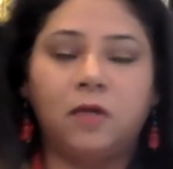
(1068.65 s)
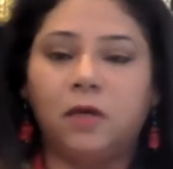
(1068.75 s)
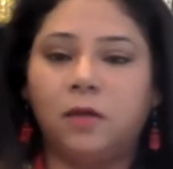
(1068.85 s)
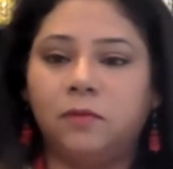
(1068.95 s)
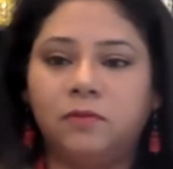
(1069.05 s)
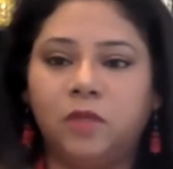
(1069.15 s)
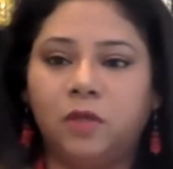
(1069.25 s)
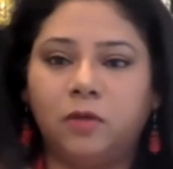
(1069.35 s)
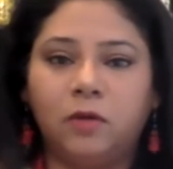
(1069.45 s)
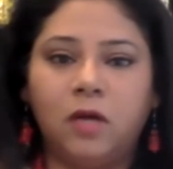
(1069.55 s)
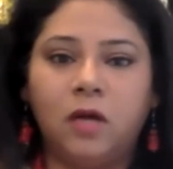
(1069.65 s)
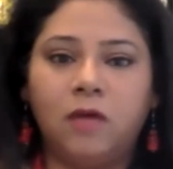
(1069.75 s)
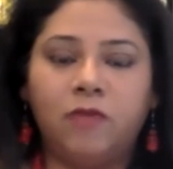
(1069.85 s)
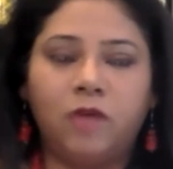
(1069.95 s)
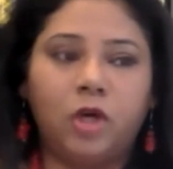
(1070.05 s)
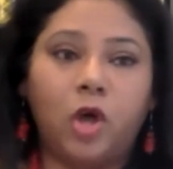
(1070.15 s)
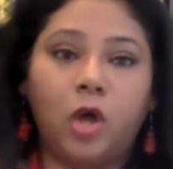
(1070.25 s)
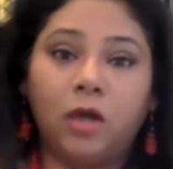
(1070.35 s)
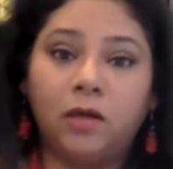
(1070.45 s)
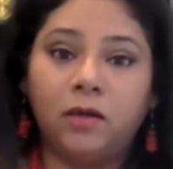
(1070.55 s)
for
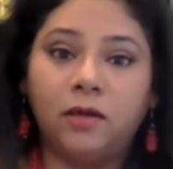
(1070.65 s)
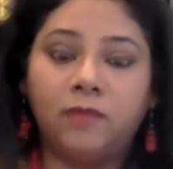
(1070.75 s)
$1.